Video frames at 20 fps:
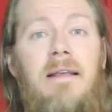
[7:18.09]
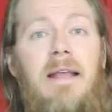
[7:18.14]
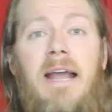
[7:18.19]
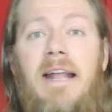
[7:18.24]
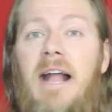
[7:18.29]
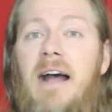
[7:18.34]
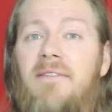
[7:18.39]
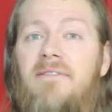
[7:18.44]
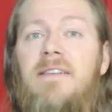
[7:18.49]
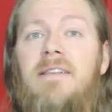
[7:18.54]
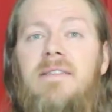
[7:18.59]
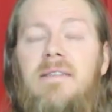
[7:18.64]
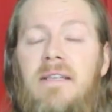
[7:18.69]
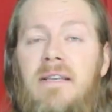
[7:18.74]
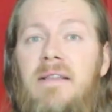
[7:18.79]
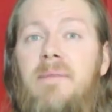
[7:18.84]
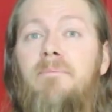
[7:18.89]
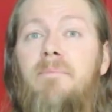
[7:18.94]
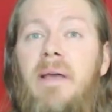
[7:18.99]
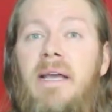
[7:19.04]
and
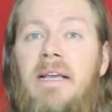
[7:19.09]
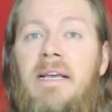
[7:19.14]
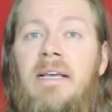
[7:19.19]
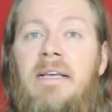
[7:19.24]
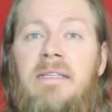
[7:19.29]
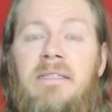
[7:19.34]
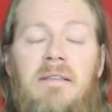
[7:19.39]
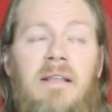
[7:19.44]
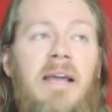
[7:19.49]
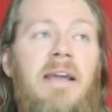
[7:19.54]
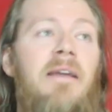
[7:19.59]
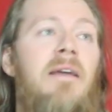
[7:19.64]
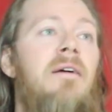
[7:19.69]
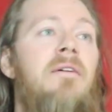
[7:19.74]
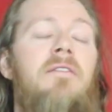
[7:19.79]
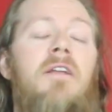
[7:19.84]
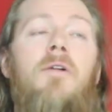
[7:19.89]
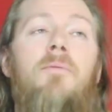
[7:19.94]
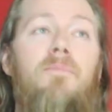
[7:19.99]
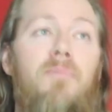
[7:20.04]
obviously the biggies like,
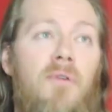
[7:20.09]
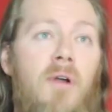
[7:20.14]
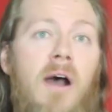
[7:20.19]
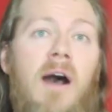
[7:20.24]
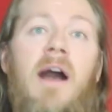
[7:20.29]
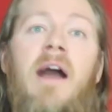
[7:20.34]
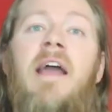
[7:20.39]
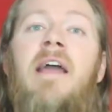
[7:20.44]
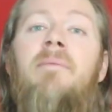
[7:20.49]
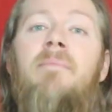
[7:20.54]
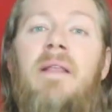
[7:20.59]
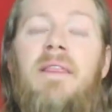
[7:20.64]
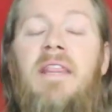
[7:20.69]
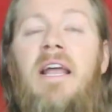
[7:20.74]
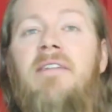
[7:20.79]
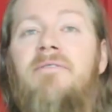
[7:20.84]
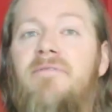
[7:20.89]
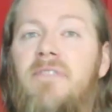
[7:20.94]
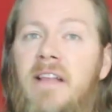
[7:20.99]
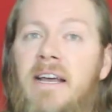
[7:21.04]
you know, Prime and
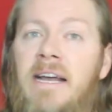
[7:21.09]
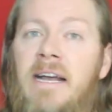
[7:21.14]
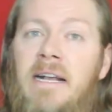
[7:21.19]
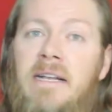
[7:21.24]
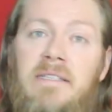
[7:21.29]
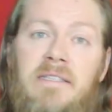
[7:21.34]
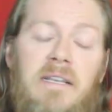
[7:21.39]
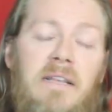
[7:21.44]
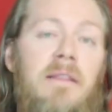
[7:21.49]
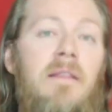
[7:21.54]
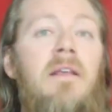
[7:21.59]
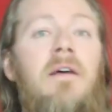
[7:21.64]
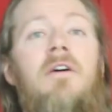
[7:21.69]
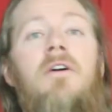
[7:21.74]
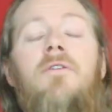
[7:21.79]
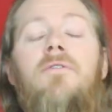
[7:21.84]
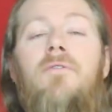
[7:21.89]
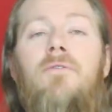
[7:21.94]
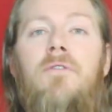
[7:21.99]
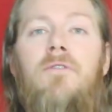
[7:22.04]
Netflix and
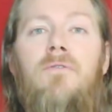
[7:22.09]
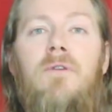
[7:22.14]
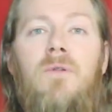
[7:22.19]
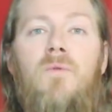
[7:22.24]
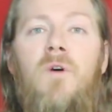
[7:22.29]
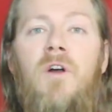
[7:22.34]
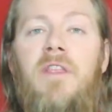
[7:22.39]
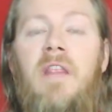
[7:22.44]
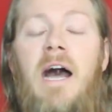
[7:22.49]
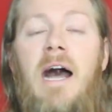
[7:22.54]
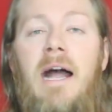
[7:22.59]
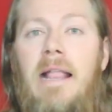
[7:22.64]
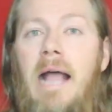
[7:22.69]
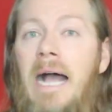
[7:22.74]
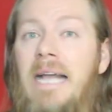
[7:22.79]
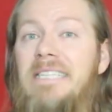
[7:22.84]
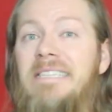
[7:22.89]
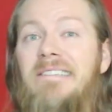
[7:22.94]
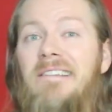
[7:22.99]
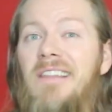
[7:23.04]
Hulu and whatnot.
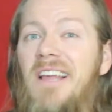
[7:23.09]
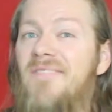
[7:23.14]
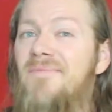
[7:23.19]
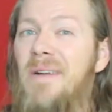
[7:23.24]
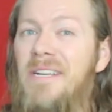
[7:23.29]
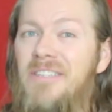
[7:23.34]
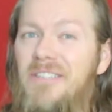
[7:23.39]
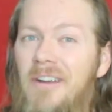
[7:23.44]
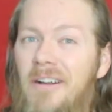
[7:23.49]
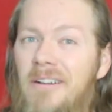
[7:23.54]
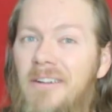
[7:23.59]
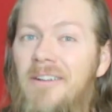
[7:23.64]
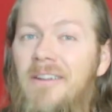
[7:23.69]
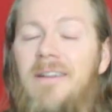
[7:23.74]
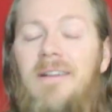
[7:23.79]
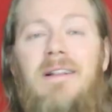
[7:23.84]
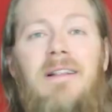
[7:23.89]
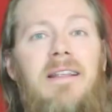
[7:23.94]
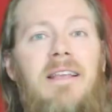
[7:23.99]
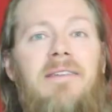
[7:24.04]
I still love my Shudder.